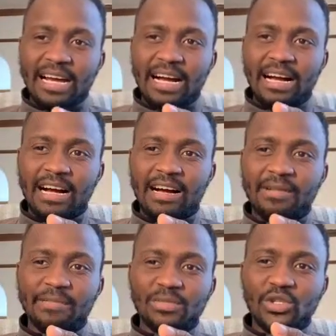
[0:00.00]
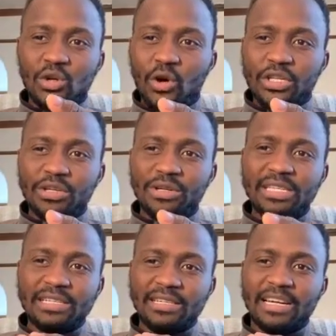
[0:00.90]
saw your
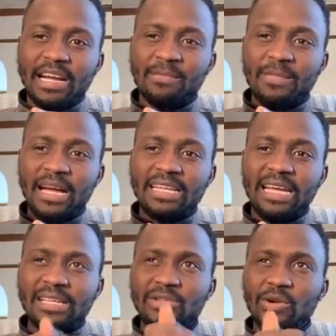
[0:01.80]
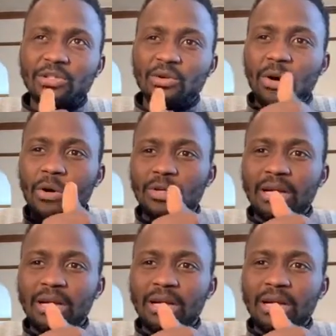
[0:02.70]
Instagram and I saw you code.